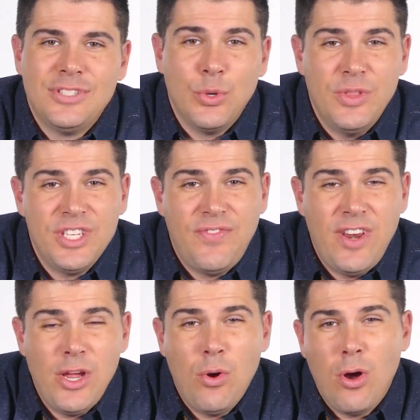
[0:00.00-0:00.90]
So in this
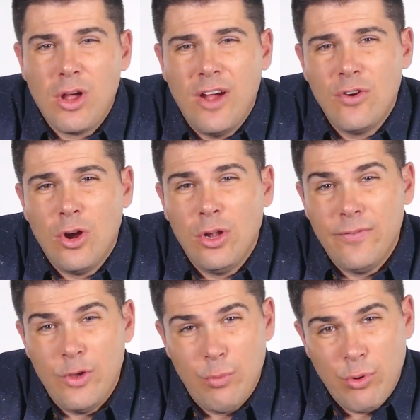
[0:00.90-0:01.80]
video, I'll cover all of
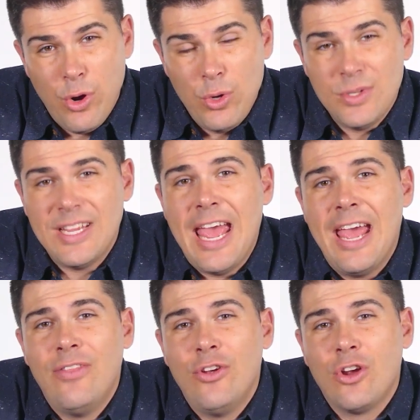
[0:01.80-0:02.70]
their pros
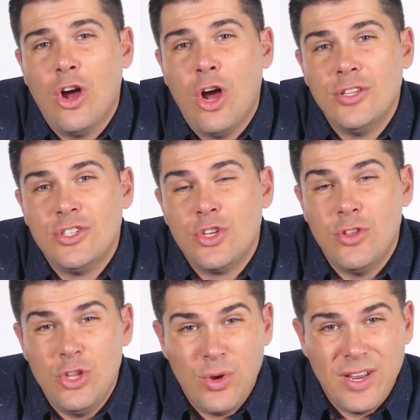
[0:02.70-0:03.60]
and their cons so
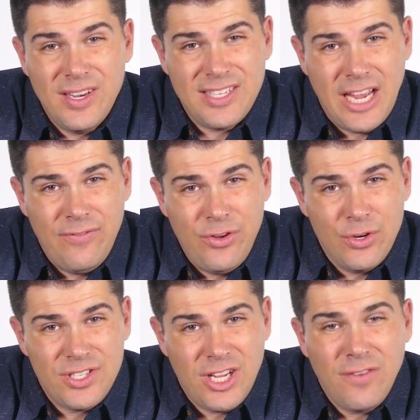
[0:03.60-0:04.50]
that you can decide for
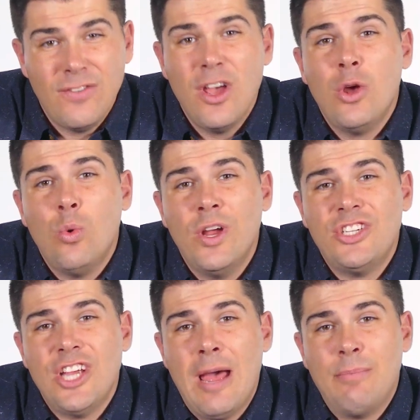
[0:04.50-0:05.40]
yourself
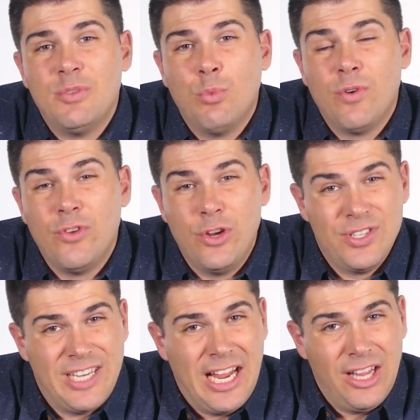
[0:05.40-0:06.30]
which app is more for your
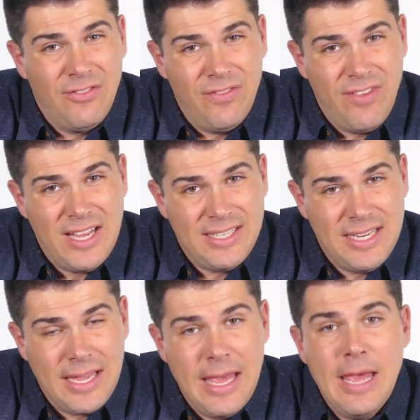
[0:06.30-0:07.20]
style of
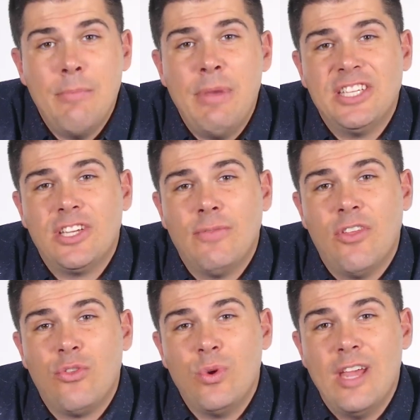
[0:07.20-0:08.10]
investing based on the
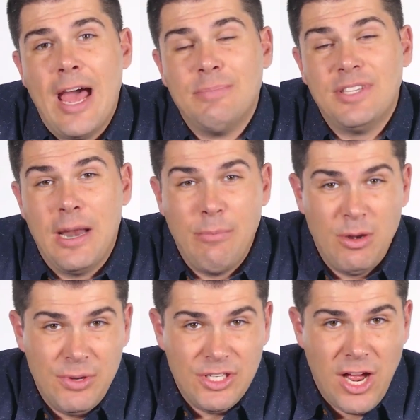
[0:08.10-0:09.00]
3 apps that I'm going
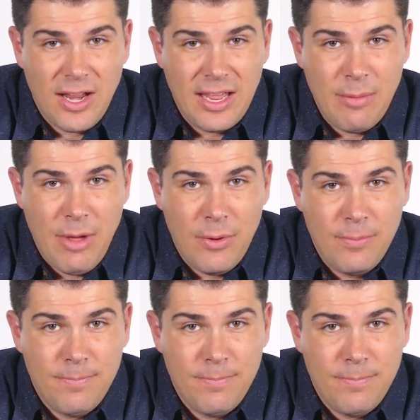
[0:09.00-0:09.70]
to be talking about.